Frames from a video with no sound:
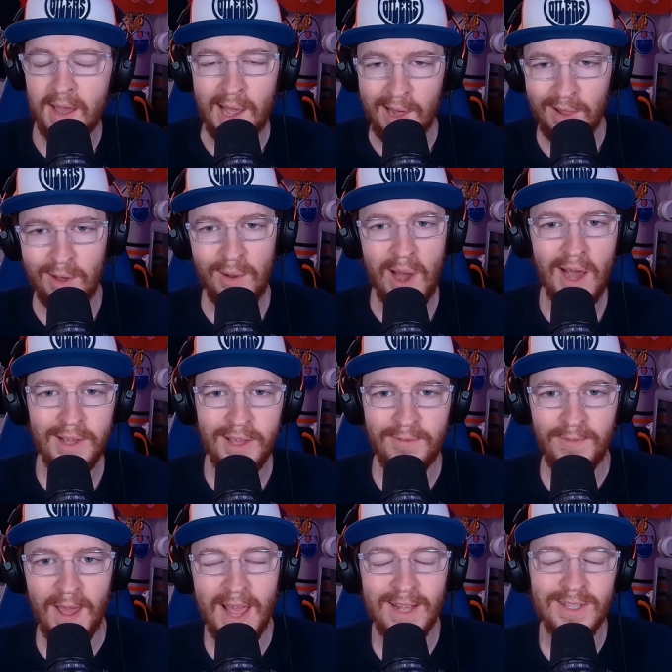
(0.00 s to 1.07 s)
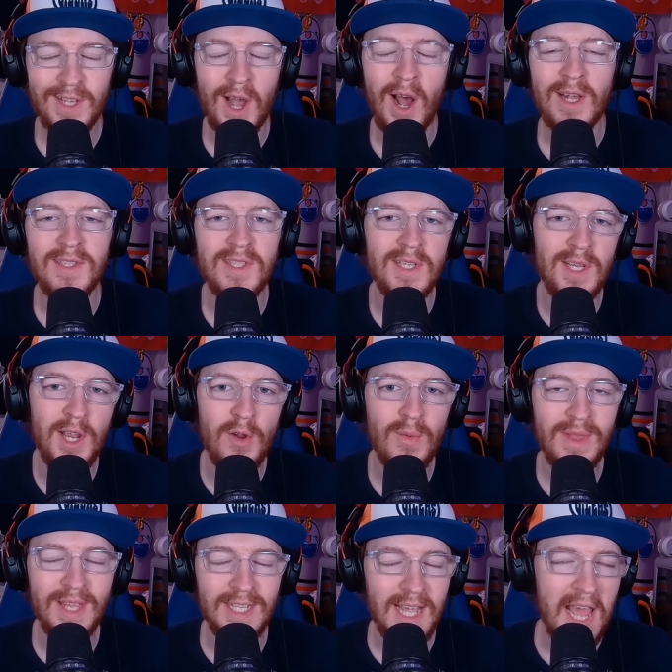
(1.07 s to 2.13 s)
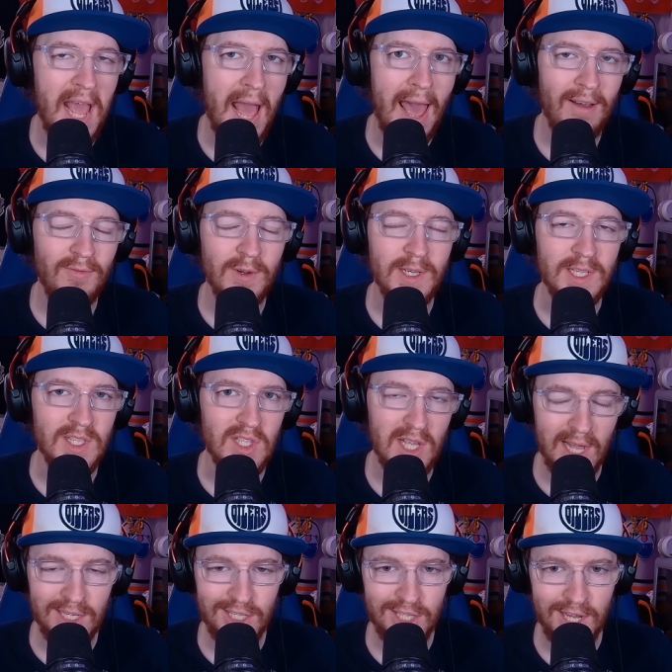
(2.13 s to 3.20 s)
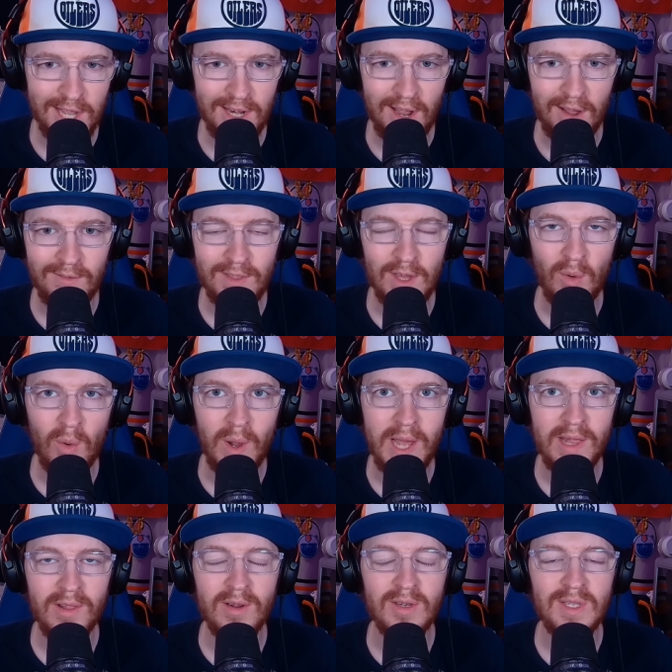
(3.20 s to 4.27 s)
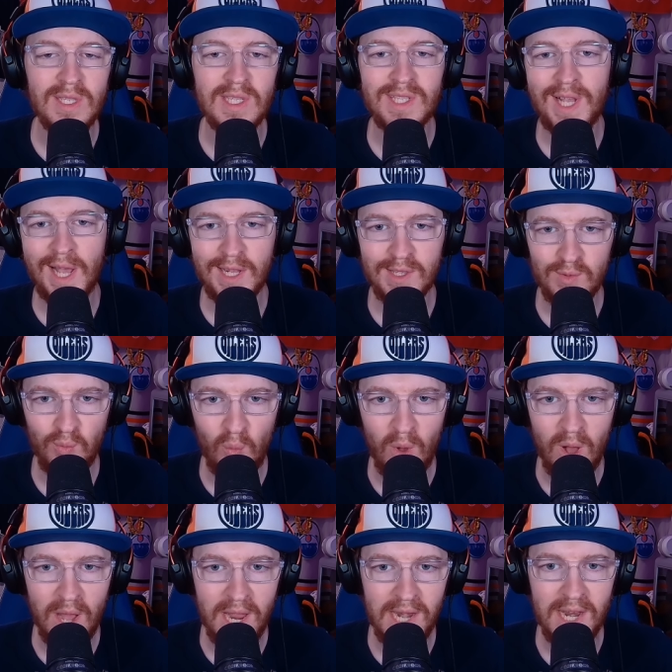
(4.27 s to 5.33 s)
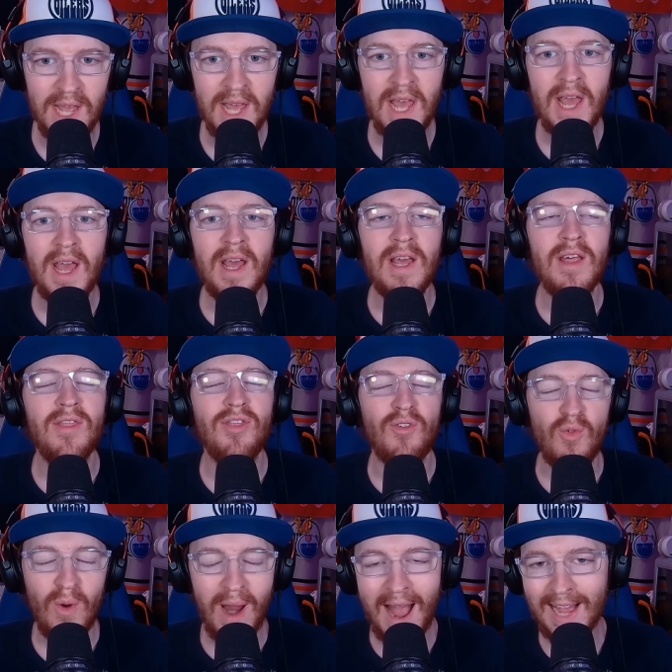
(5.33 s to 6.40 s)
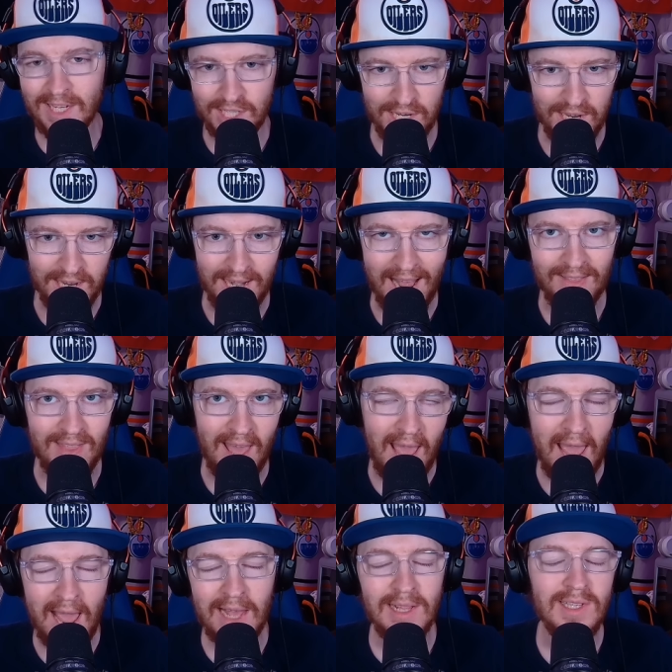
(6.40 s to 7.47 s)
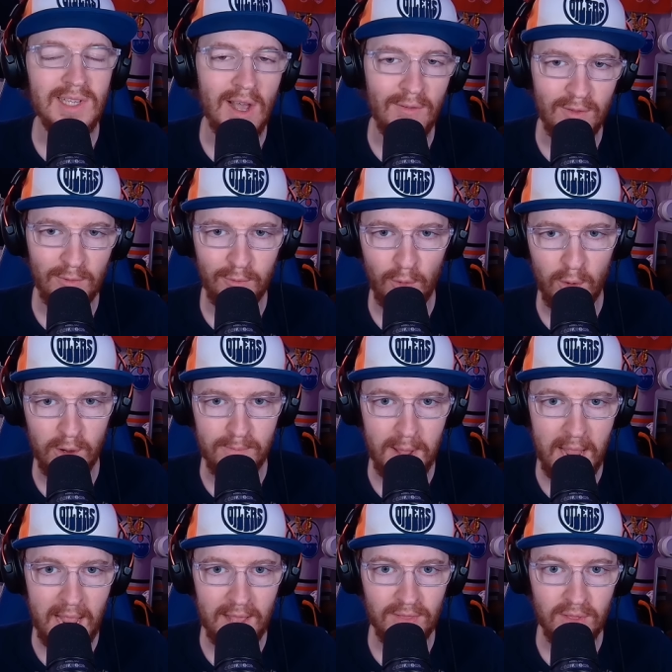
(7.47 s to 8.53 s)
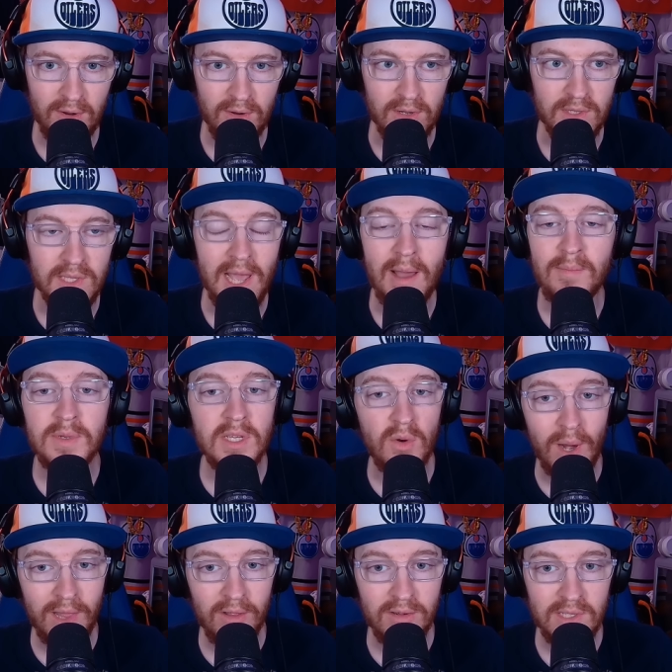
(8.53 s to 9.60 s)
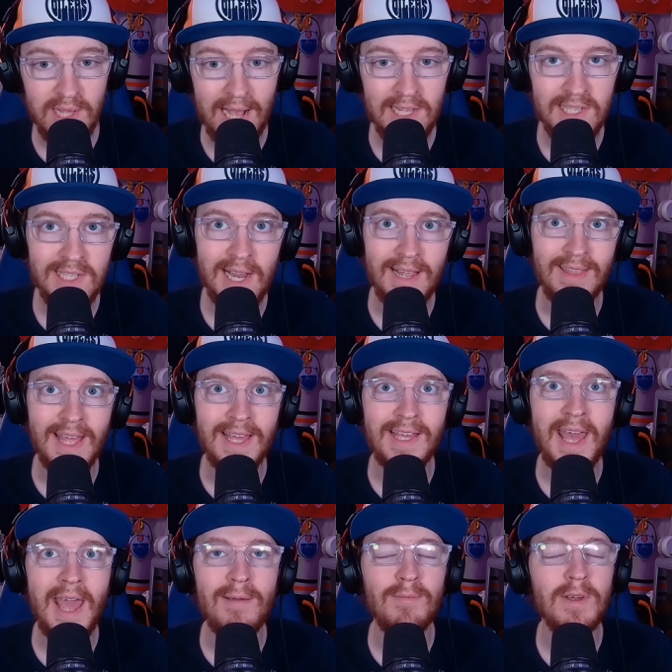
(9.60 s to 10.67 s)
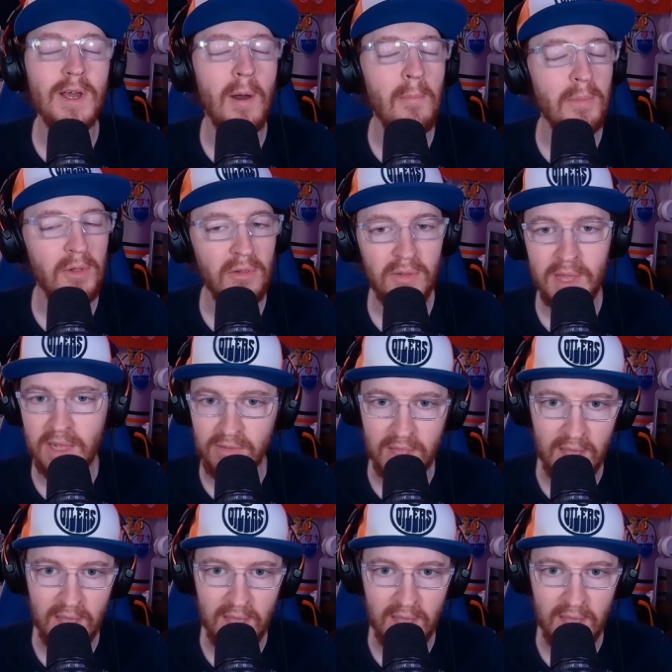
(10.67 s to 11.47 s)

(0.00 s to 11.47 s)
Hello, hockey fans. Austin here with the day after discussion of the Oilers' 6-1 thrashing at the hands of the Florida Panthers. The Edmonton Oilers last night, they came completely